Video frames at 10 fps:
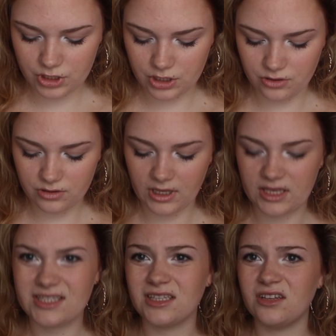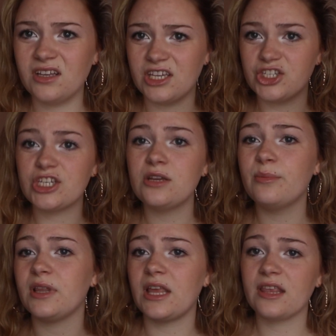cute. Like, it's a little itchy,
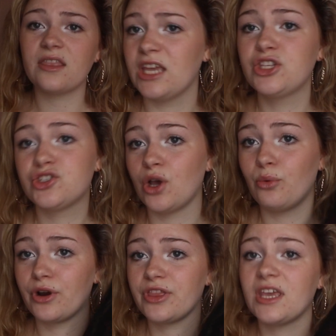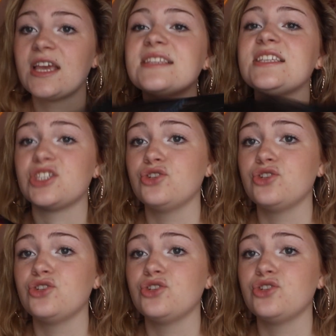but like it's so worth it because it's